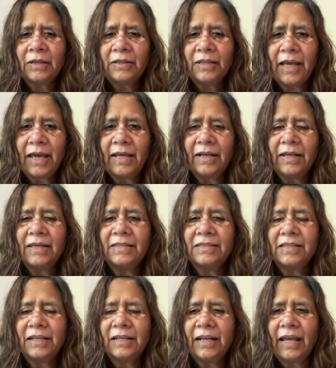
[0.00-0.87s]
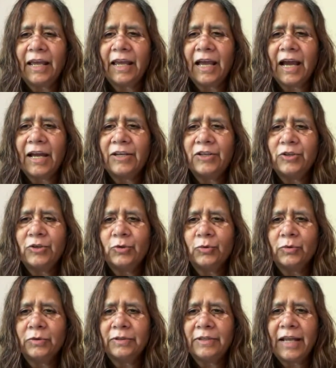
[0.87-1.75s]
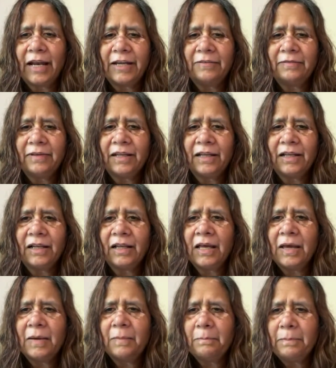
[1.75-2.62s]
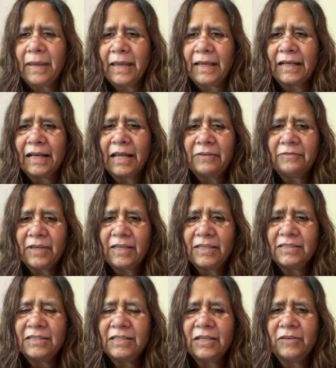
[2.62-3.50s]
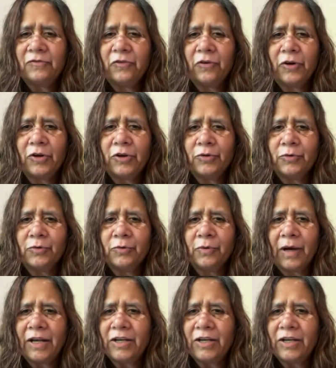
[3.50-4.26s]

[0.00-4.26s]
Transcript: there is an AI tool that will make life easy for you,